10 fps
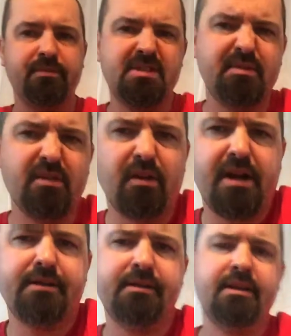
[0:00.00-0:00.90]
It's been a
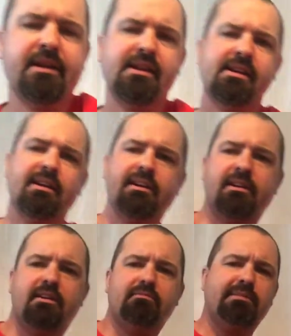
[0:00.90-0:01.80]
while,
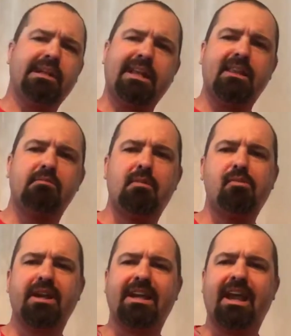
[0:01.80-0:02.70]
but I get them up
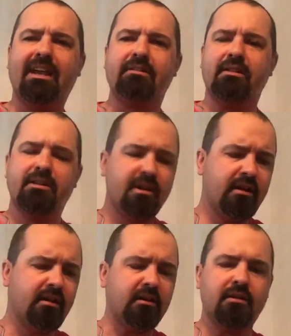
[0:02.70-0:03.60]
when I can.
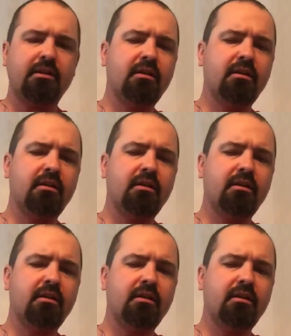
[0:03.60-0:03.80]
Yeah.